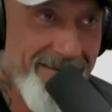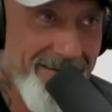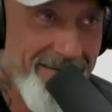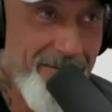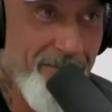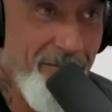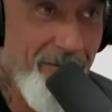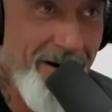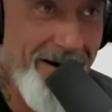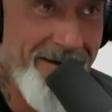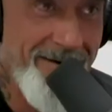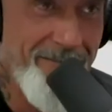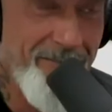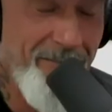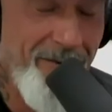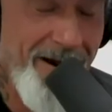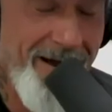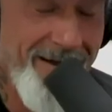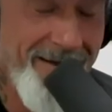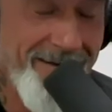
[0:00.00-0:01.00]
in the Right, you have a
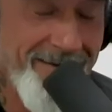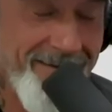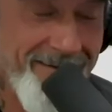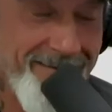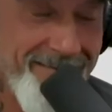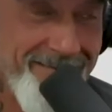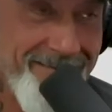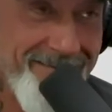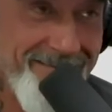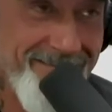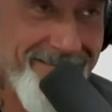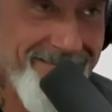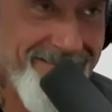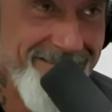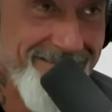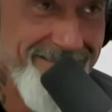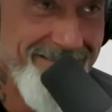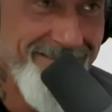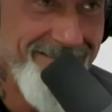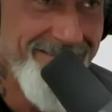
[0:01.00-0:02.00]
right. moral obligation
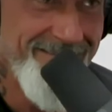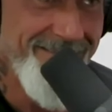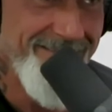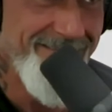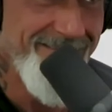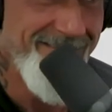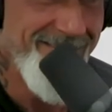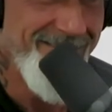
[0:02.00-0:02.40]
yeah. to. You